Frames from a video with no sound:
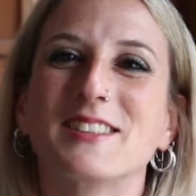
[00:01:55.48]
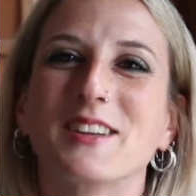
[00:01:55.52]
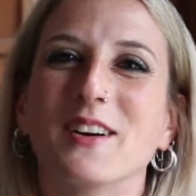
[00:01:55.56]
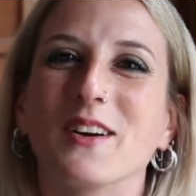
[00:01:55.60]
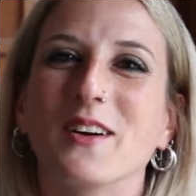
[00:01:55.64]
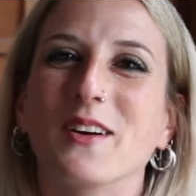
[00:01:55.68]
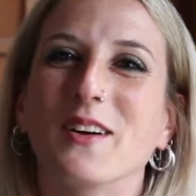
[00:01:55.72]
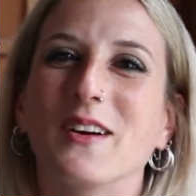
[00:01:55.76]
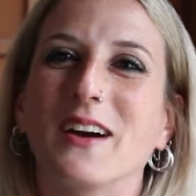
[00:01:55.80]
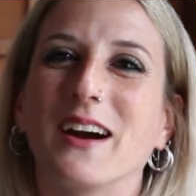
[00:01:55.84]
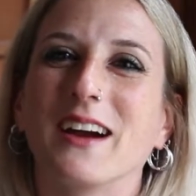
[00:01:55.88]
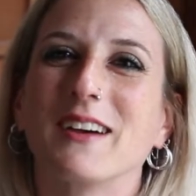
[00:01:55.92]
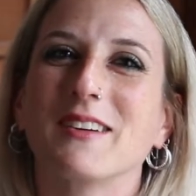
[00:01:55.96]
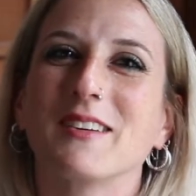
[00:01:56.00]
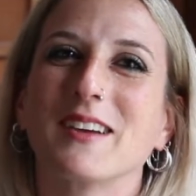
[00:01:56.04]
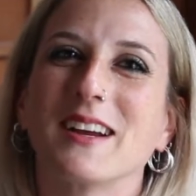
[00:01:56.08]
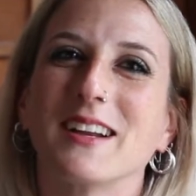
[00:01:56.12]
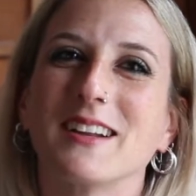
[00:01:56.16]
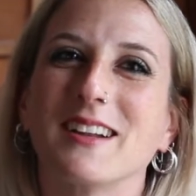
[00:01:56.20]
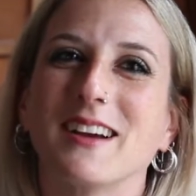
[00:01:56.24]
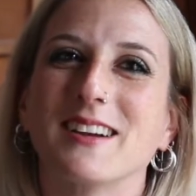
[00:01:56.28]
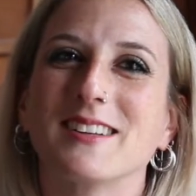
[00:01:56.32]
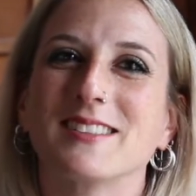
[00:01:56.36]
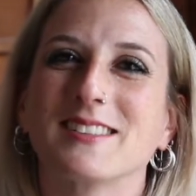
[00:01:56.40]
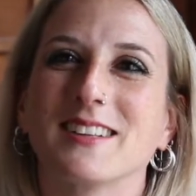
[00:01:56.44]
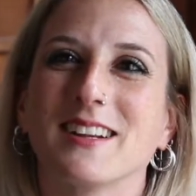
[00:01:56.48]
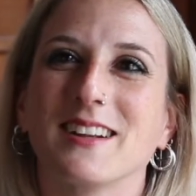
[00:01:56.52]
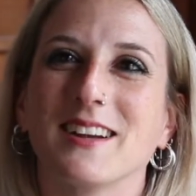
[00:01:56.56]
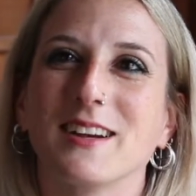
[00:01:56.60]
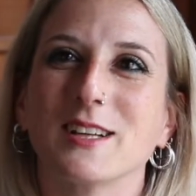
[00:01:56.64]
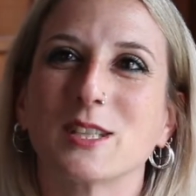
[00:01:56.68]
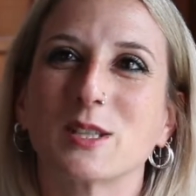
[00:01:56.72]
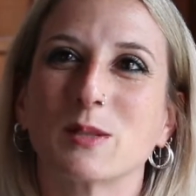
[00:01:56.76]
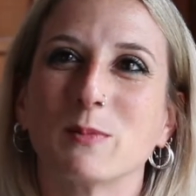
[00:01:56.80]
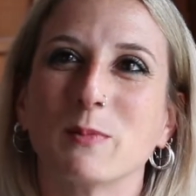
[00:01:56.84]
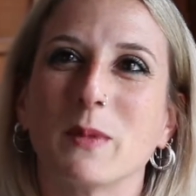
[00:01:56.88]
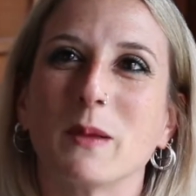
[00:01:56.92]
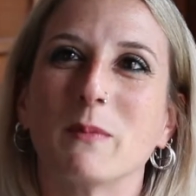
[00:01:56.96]
So I realized that
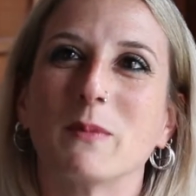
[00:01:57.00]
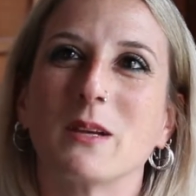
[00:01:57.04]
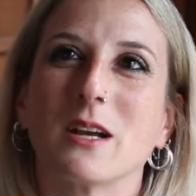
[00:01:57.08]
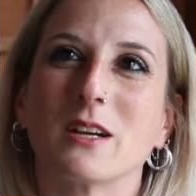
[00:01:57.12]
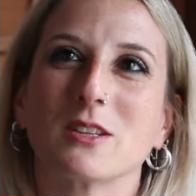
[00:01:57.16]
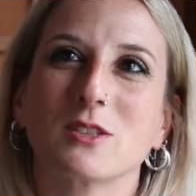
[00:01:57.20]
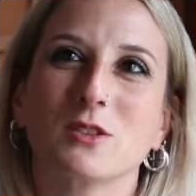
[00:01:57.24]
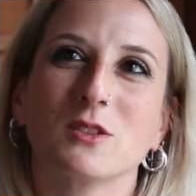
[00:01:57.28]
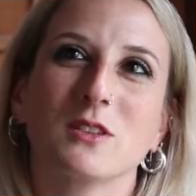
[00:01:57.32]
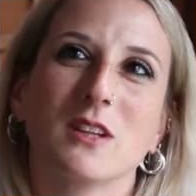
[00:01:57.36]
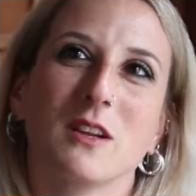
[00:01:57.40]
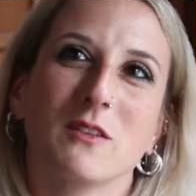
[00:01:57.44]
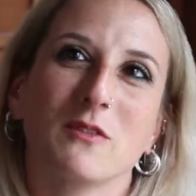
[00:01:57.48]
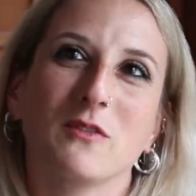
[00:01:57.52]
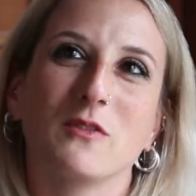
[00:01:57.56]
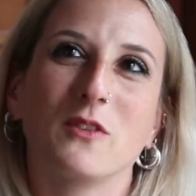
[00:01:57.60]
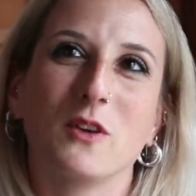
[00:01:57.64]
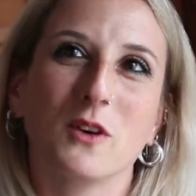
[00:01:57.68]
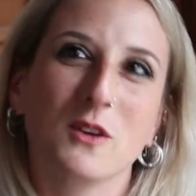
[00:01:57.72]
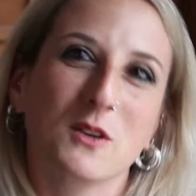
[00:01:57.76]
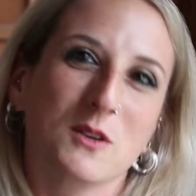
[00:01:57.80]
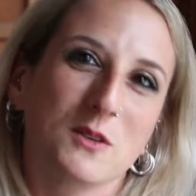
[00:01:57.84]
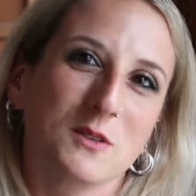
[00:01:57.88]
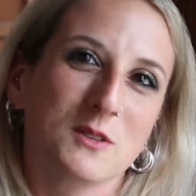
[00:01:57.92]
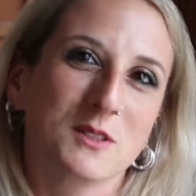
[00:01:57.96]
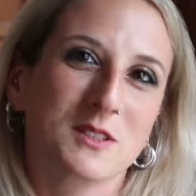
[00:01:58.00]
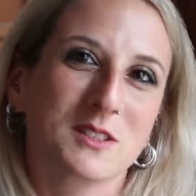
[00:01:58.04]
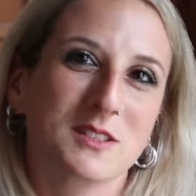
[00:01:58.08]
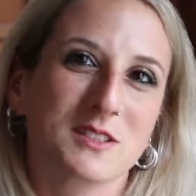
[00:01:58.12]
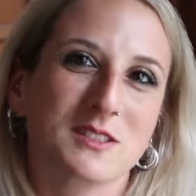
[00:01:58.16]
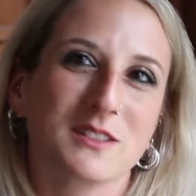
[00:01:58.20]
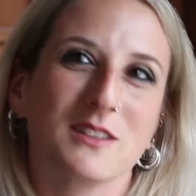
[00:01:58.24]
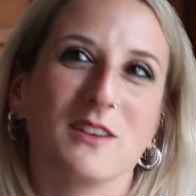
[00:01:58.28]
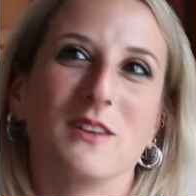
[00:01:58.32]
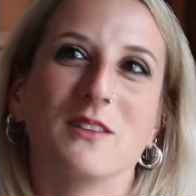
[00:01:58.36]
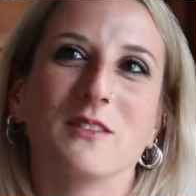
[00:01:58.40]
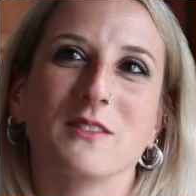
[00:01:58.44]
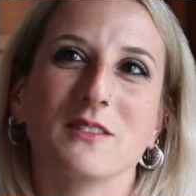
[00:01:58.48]
maybe I should have
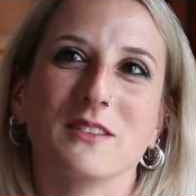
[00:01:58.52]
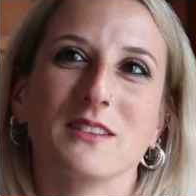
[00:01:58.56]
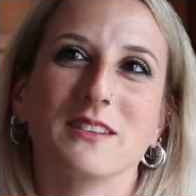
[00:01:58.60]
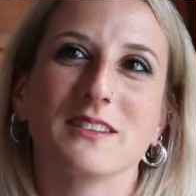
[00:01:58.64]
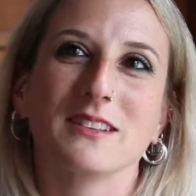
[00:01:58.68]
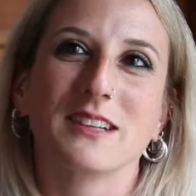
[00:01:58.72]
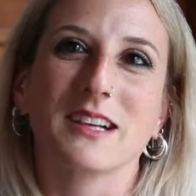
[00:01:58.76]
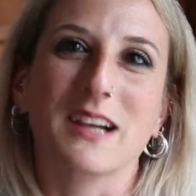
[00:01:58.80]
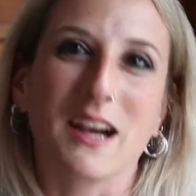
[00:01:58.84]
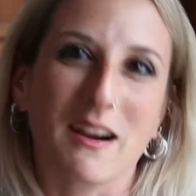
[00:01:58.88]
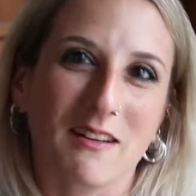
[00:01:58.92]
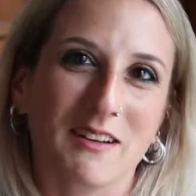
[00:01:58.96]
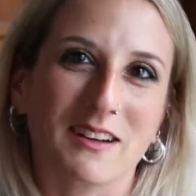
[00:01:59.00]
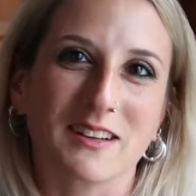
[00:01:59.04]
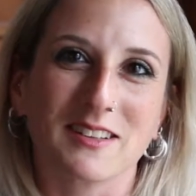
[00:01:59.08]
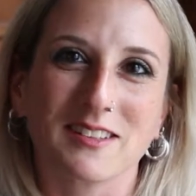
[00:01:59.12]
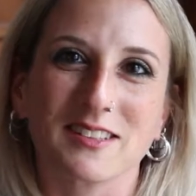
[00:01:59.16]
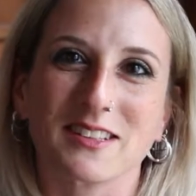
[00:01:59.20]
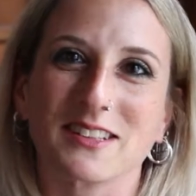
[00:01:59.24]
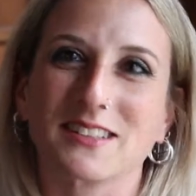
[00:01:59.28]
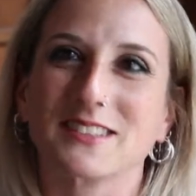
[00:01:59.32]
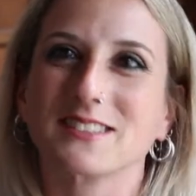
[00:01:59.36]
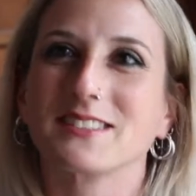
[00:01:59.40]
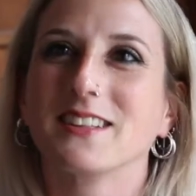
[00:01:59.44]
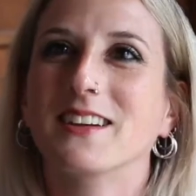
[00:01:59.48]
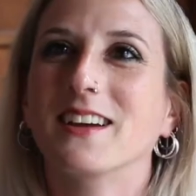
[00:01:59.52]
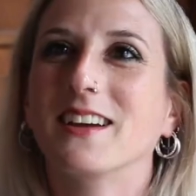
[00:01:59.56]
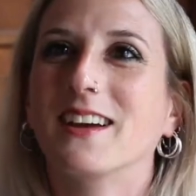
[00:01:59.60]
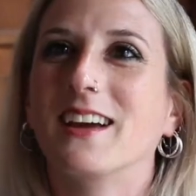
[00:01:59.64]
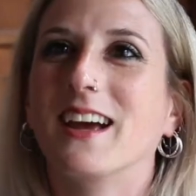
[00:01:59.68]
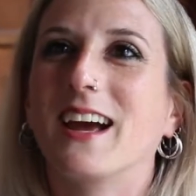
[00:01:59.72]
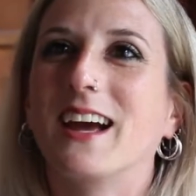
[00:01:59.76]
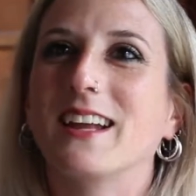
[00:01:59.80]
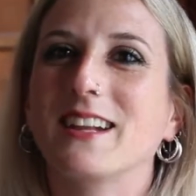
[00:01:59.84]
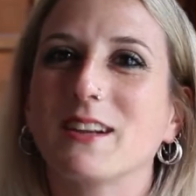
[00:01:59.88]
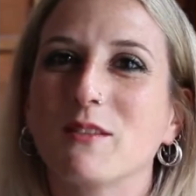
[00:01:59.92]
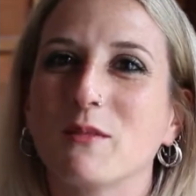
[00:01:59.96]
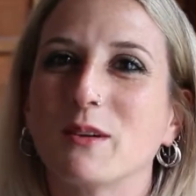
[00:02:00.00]
focused on the characters.
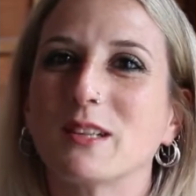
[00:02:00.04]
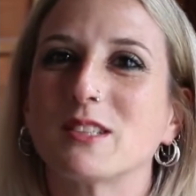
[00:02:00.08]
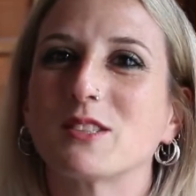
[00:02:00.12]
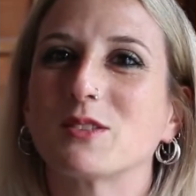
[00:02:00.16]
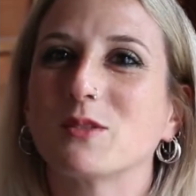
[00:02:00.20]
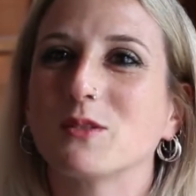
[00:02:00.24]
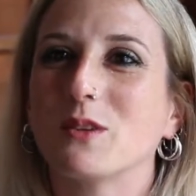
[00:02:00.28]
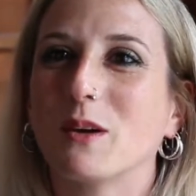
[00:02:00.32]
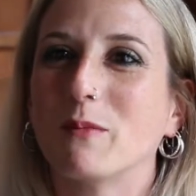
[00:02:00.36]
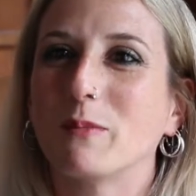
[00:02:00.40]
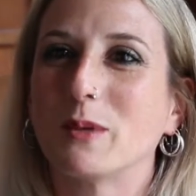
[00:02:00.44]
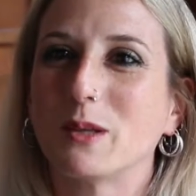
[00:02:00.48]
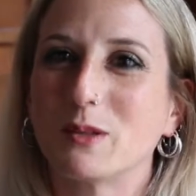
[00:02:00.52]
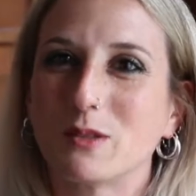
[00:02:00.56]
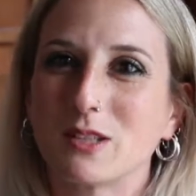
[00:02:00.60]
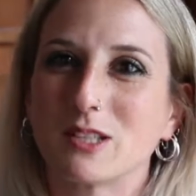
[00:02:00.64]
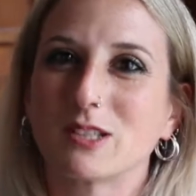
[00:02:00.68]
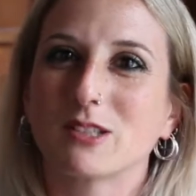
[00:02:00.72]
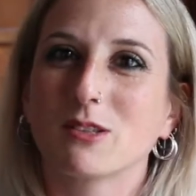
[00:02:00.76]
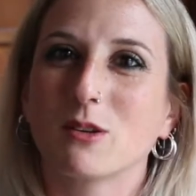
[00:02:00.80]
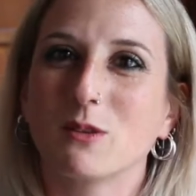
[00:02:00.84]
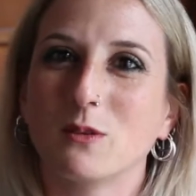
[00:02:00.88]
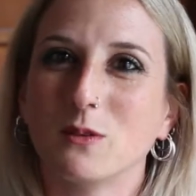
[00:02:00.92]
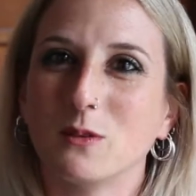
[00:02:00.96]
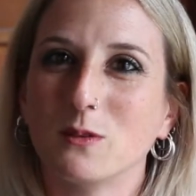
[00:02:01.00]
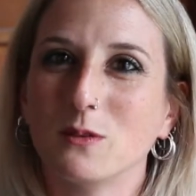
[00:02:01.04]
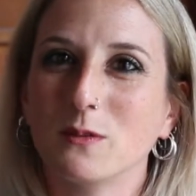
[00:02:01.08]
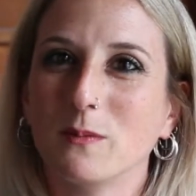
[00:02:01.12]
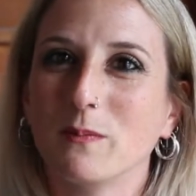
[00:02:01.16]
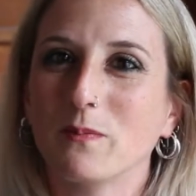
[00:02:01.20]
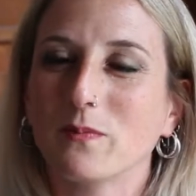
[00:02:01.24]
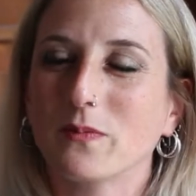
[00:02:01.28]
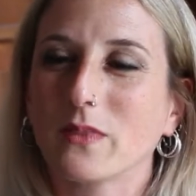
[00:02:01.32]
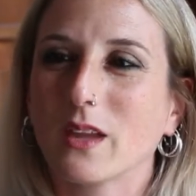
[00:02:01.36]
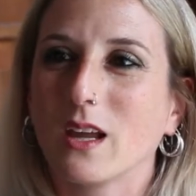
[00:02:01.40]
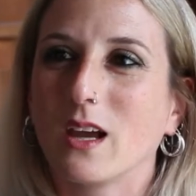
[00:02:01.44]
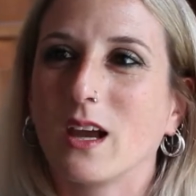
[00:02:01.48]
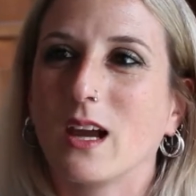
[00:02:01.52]
And I went to a beauty school,
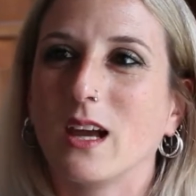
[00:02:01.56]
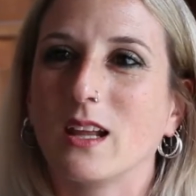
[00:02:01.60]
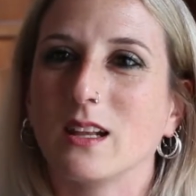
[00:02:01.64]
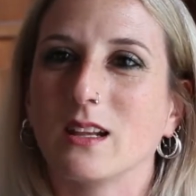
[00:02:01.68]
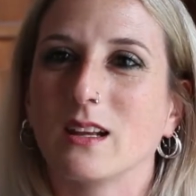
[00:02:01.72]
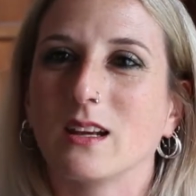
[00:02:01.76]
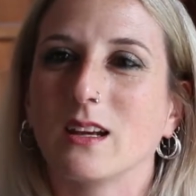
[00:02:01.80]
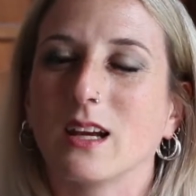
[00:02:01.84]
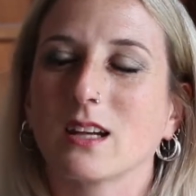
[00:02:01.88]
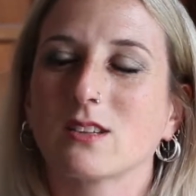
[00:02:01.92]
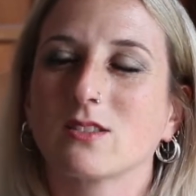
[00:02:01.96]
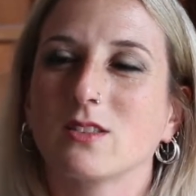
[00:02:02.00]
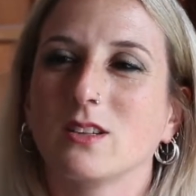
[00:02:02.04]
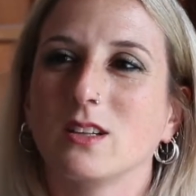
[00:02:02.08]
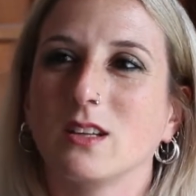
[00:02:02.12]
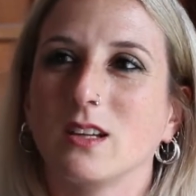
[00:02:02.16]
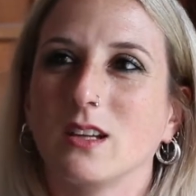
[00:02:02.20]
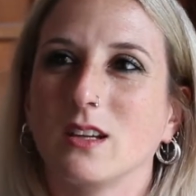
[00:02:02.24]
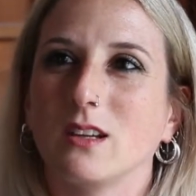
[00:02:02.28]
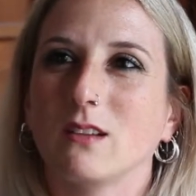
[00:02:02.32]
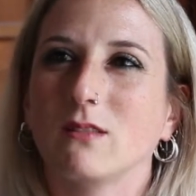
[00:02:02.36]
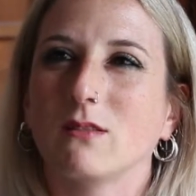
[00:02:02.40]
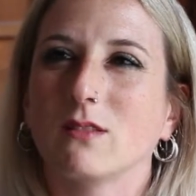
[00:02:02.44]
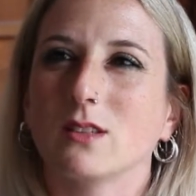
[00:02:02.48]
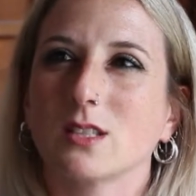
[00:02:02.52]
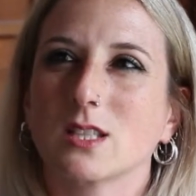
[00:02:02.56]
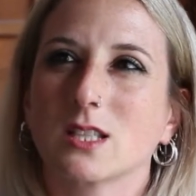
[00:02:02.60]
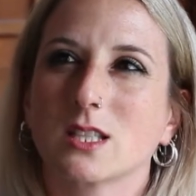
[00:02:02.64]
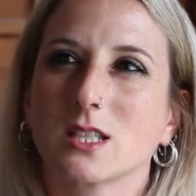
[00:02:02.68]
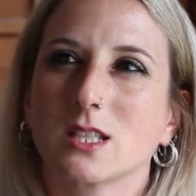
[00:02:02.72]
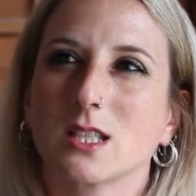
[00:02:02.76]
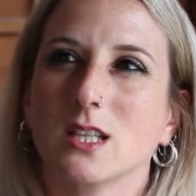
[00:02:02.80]
and actually it was.